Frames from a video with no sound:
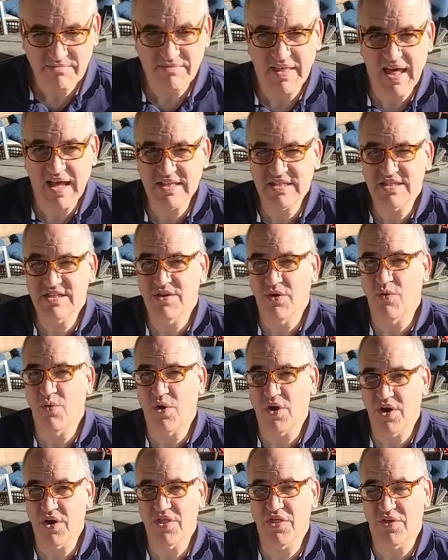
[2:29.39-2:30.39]
That's the
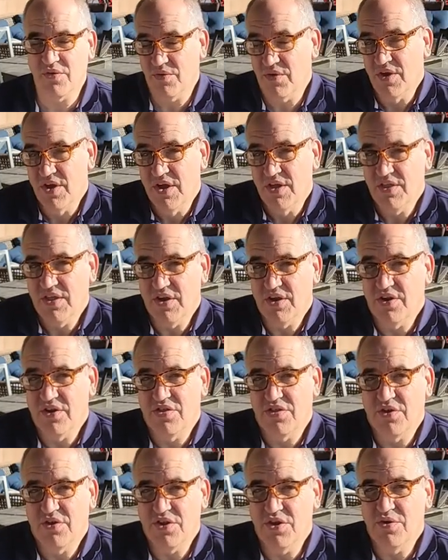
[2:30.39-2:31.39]
worth, the
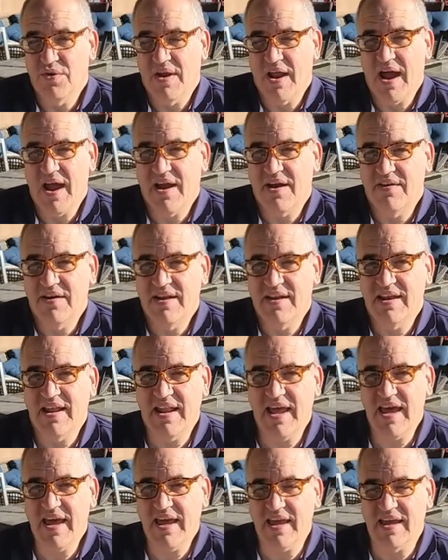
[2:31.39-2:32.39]
earth that you and I are in
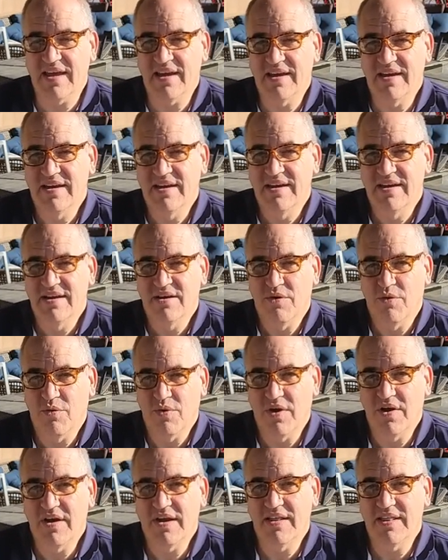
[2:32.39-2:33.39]
today.
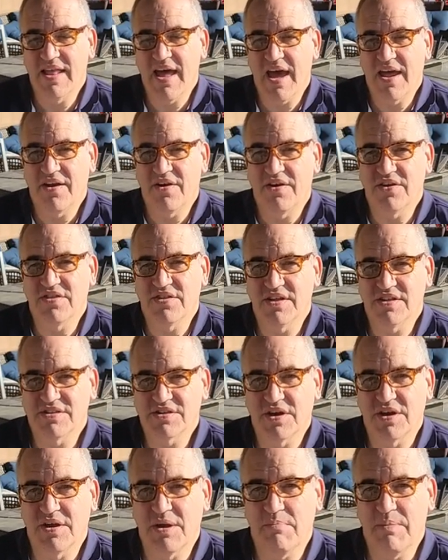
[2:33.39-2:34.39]
We're in that earth that's
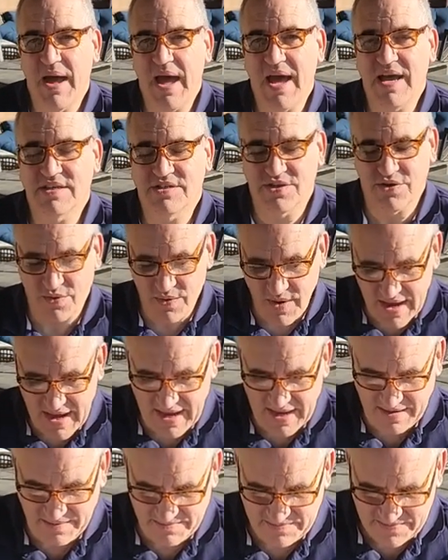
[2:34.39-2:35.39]
going to pass away.